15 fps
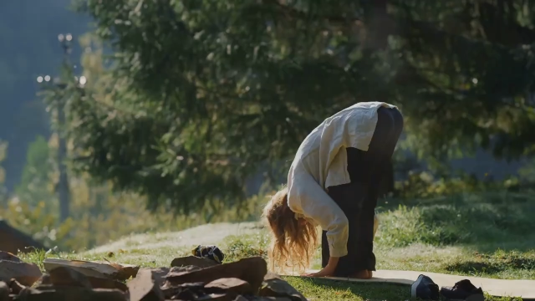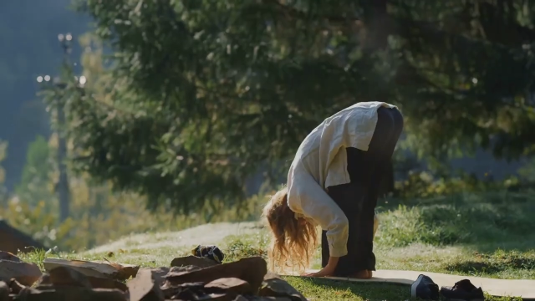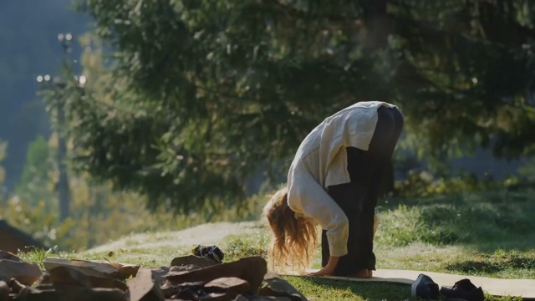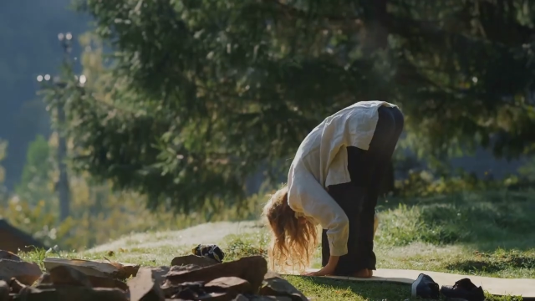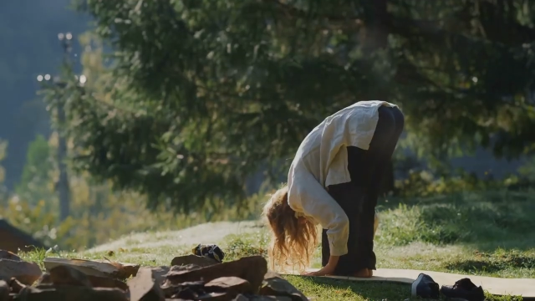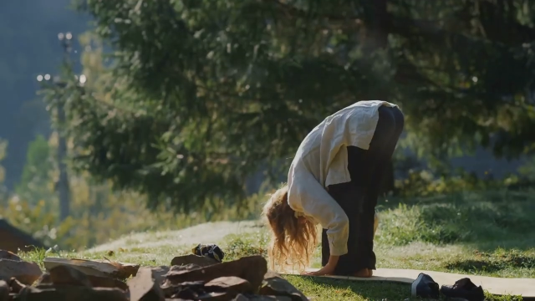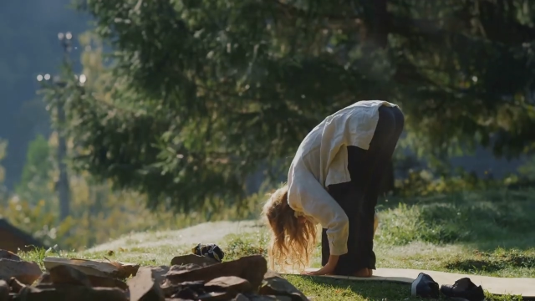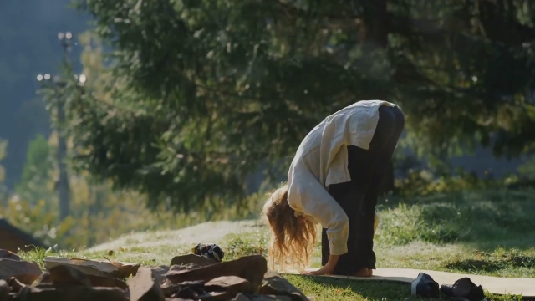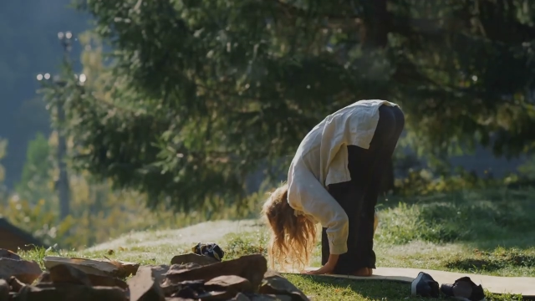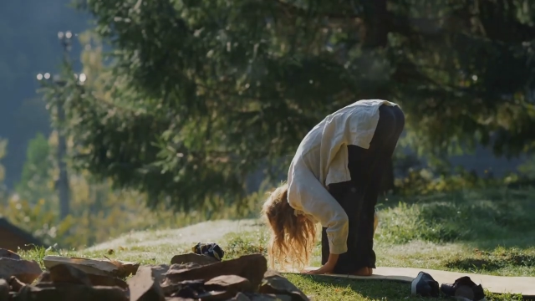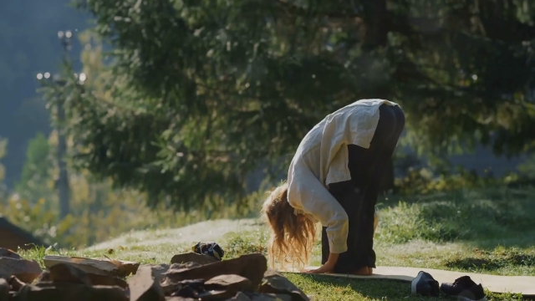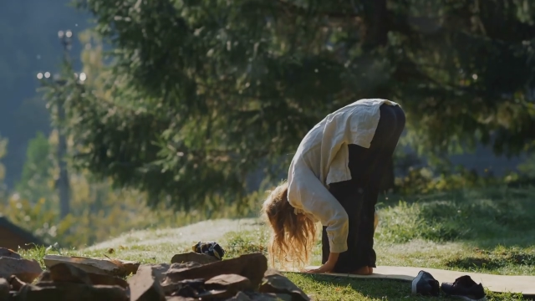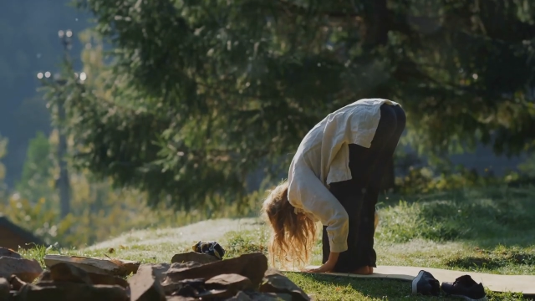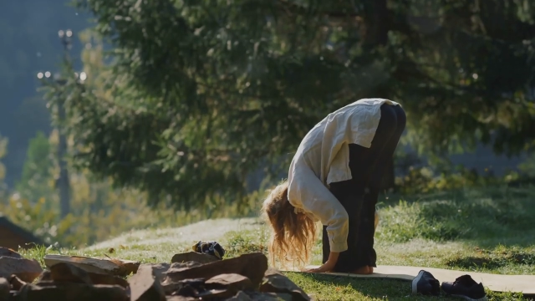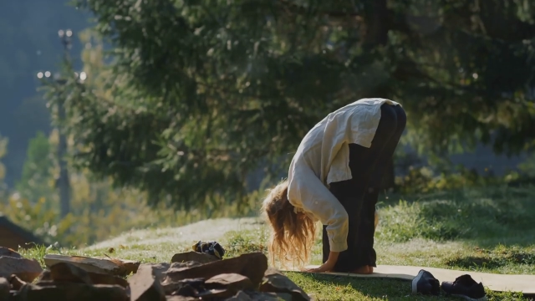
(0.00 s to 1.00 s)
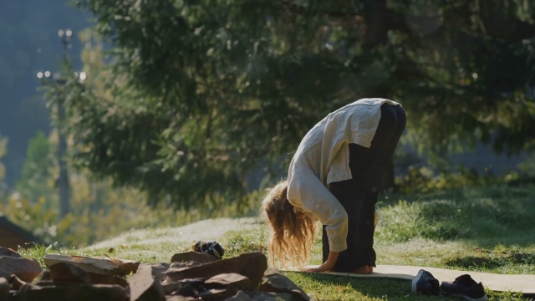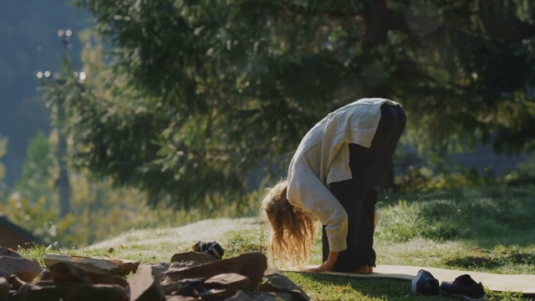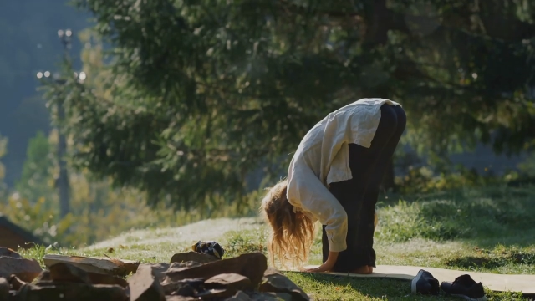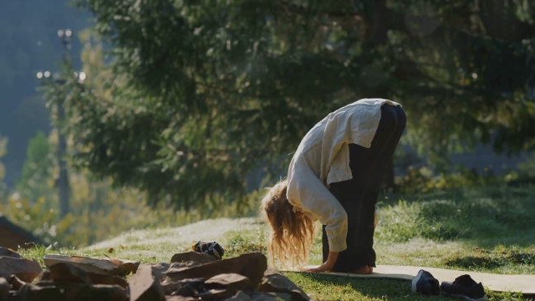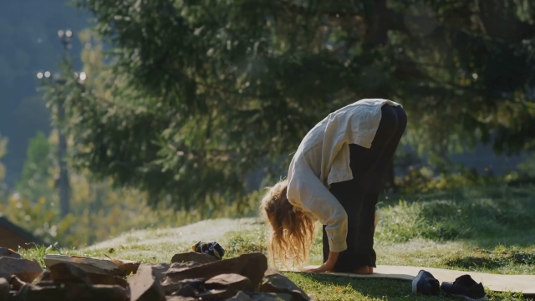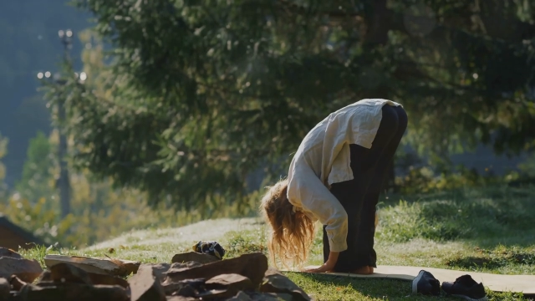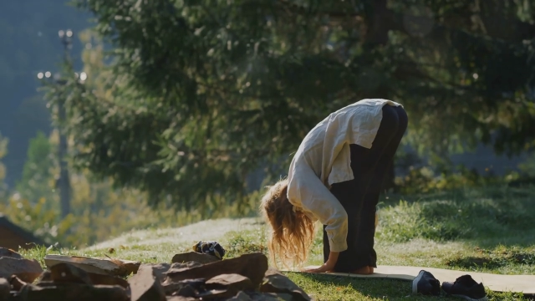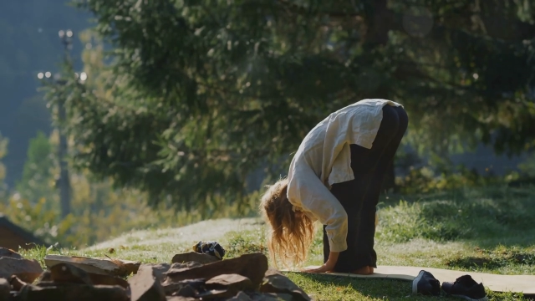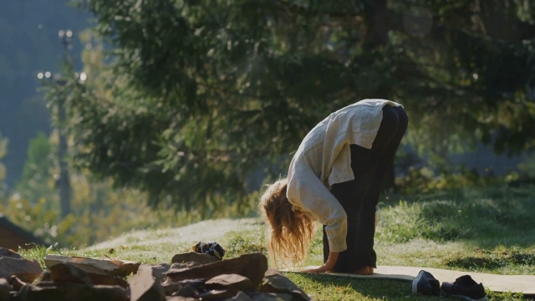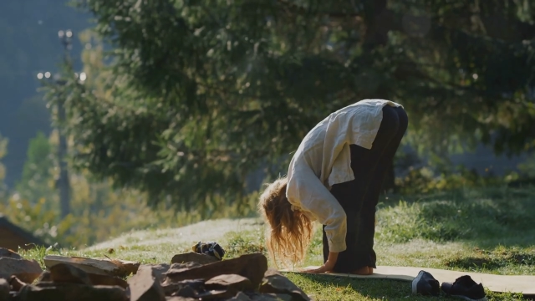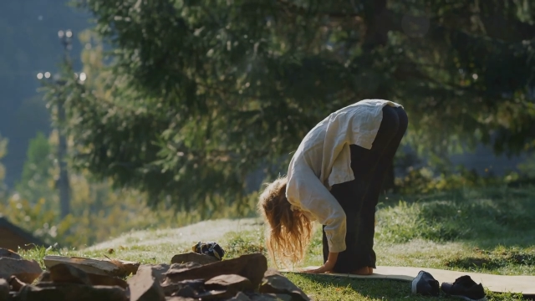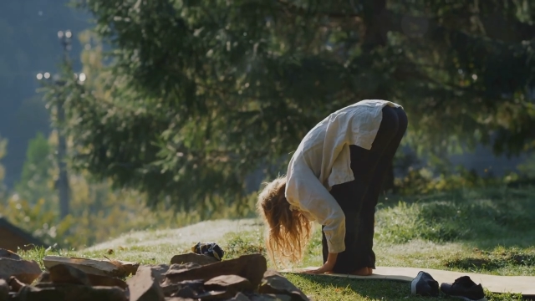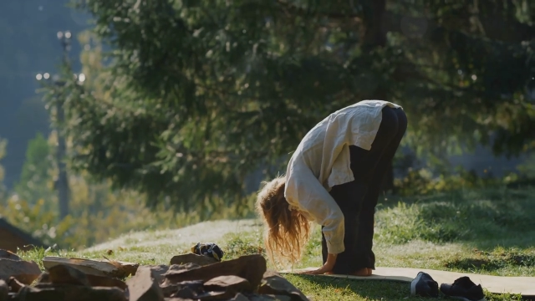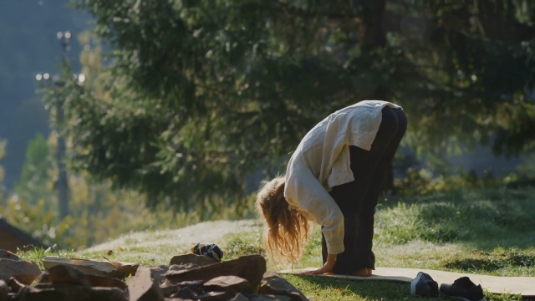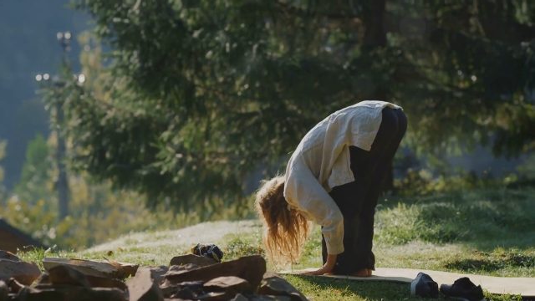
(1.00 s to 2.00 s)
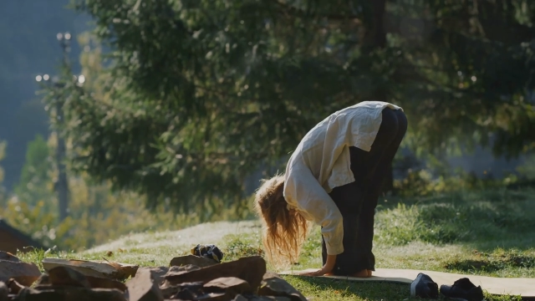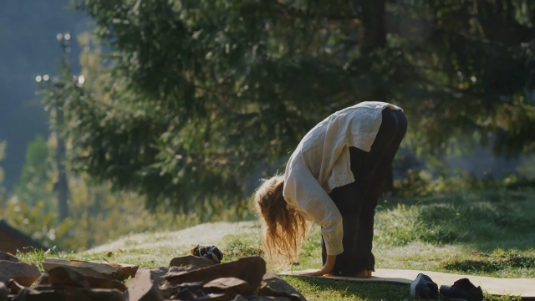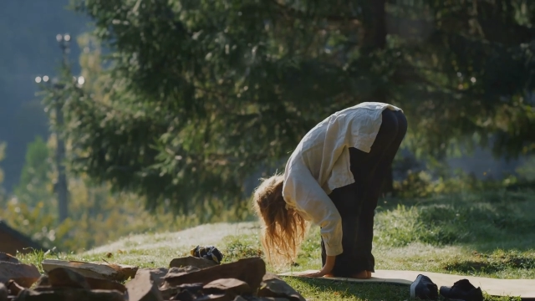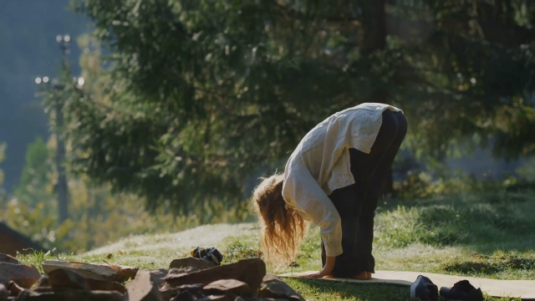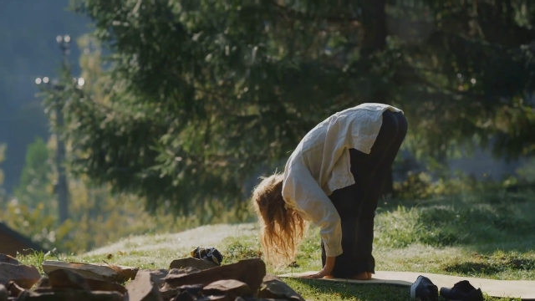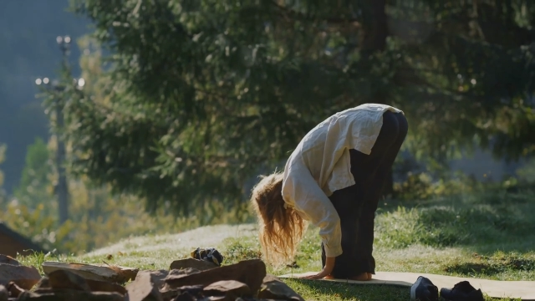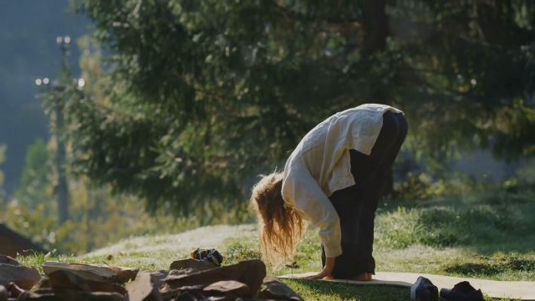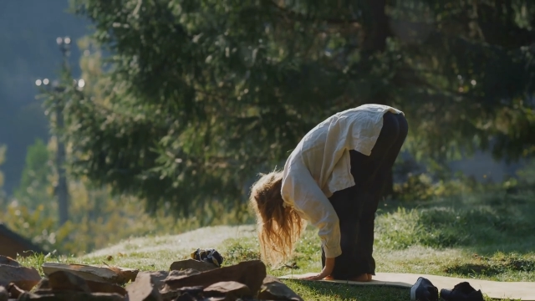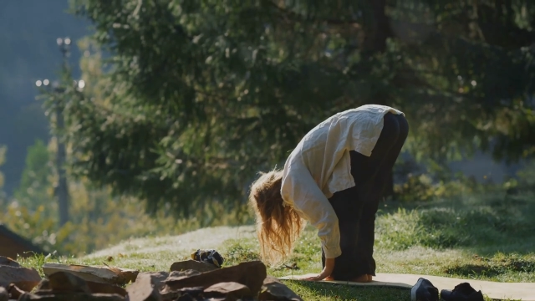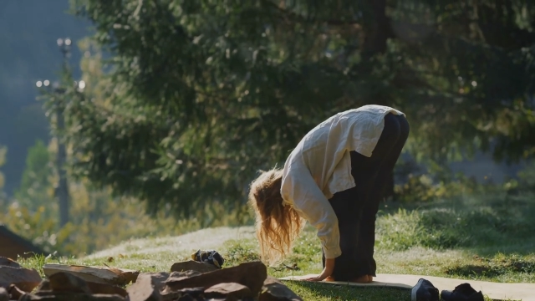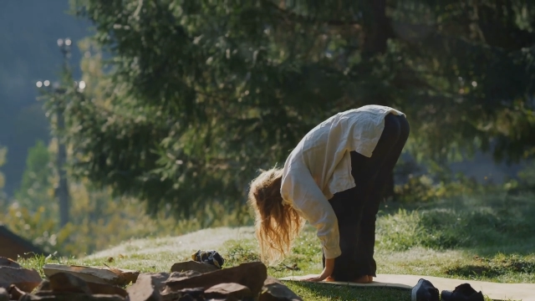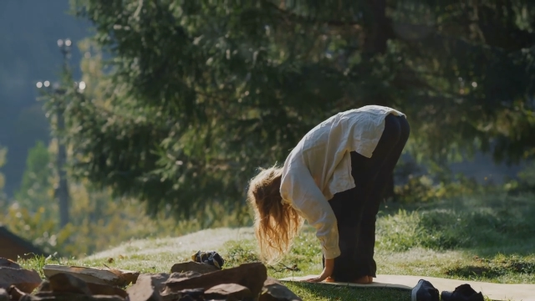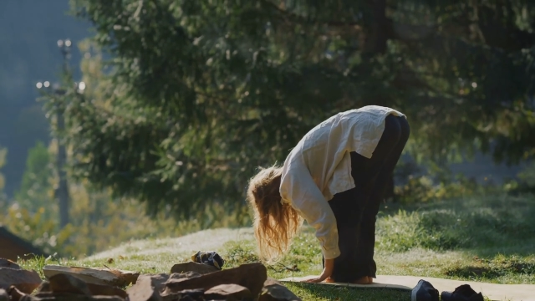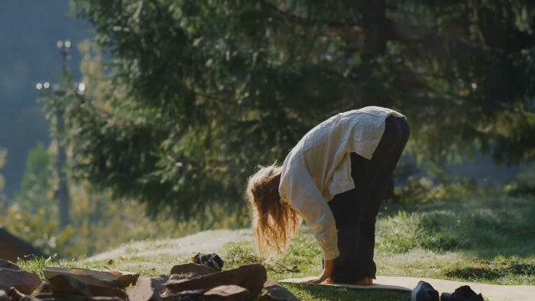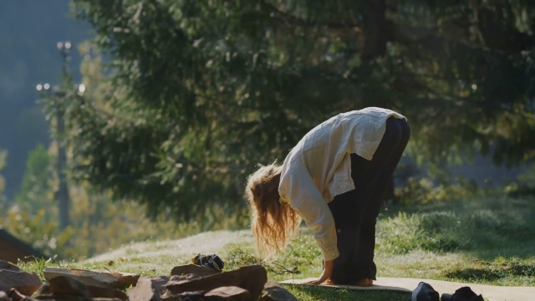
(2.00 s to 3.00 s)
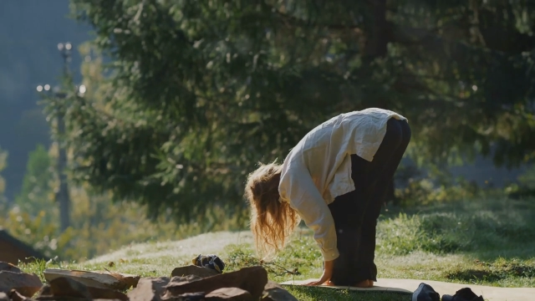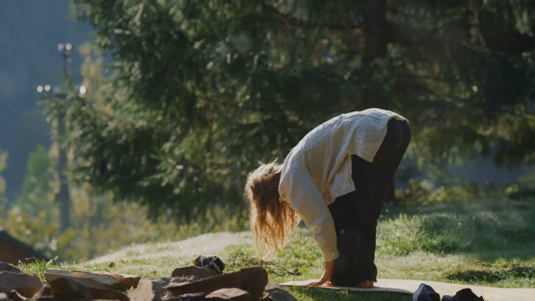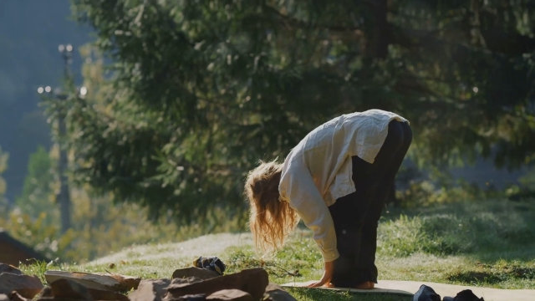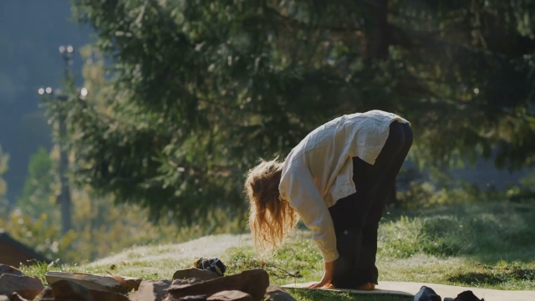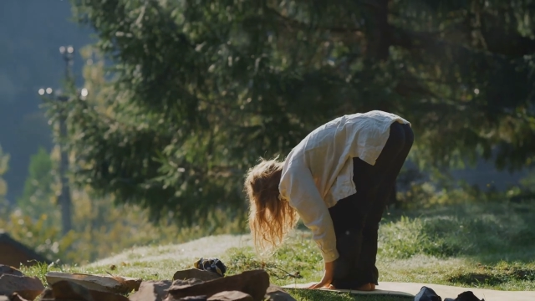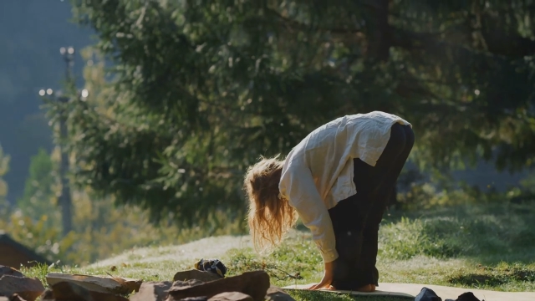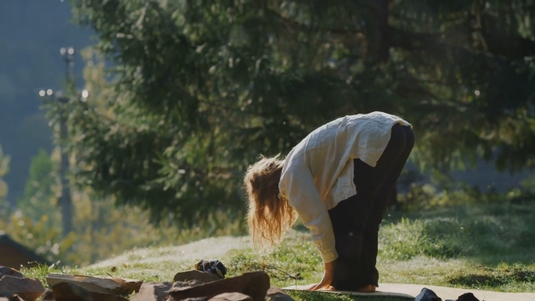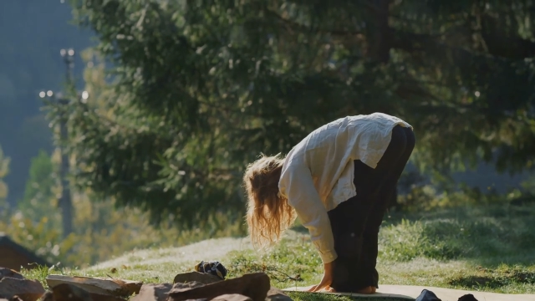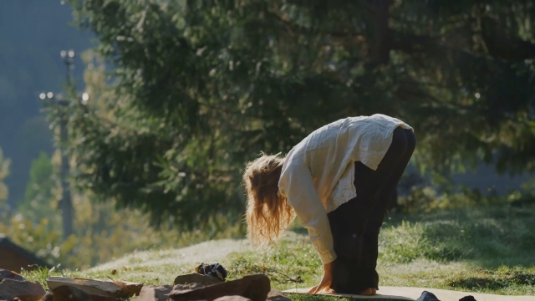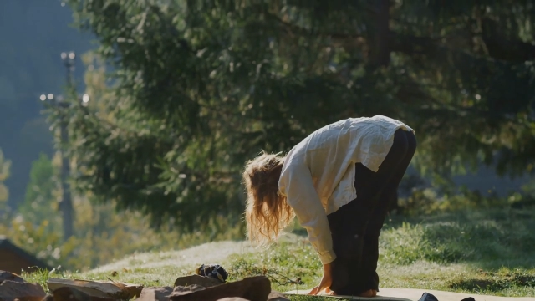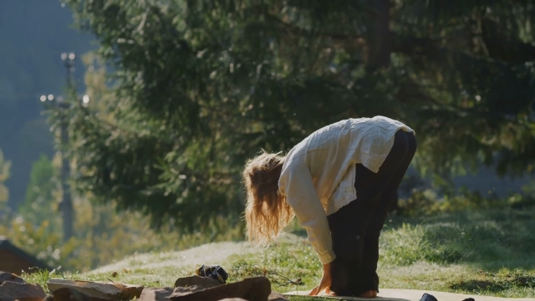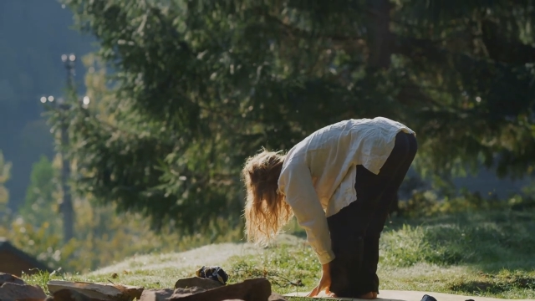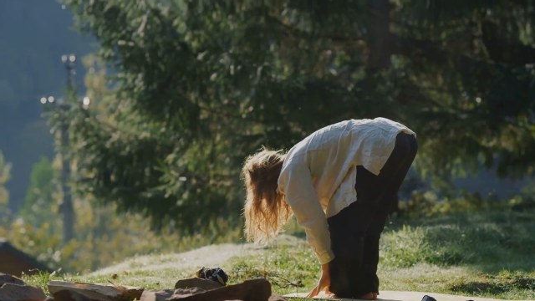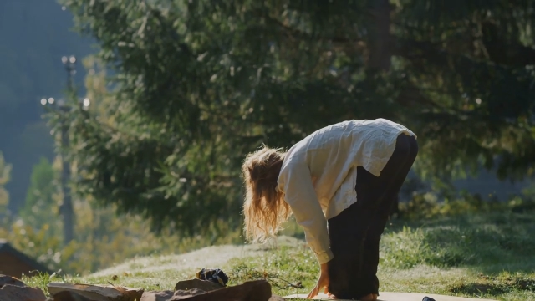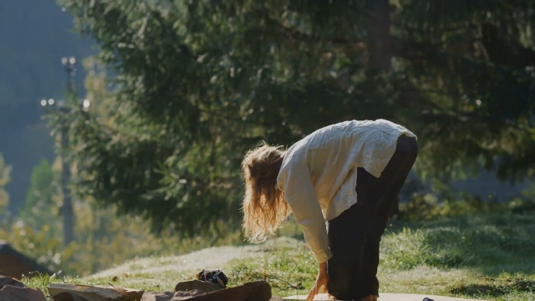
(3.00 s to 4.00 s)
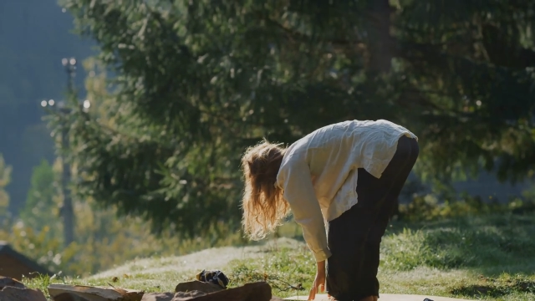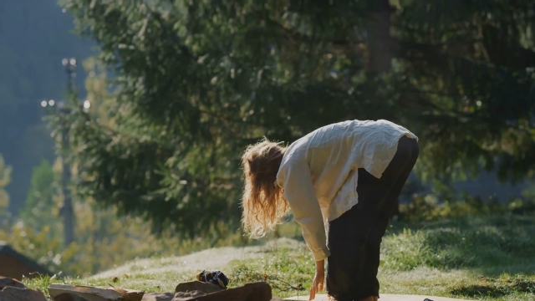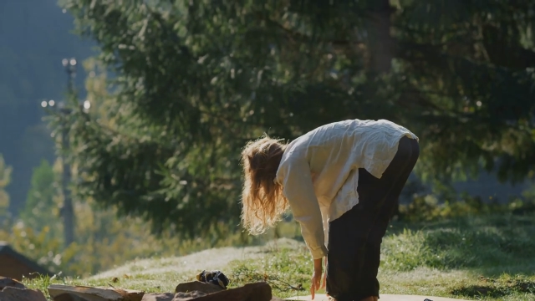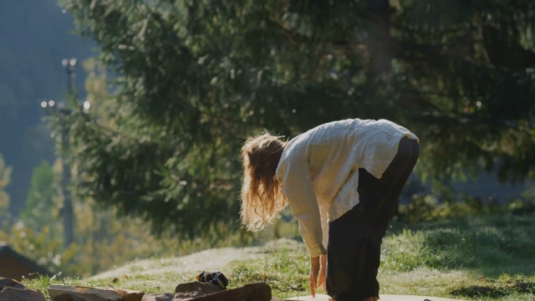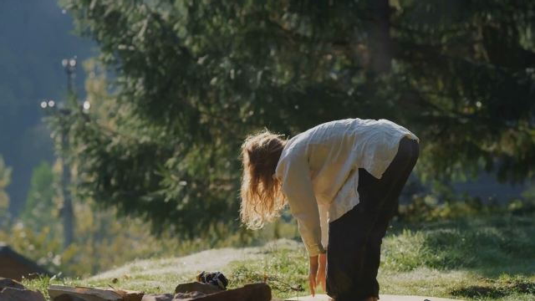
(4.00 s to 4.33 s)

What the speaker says: (no speaker visible)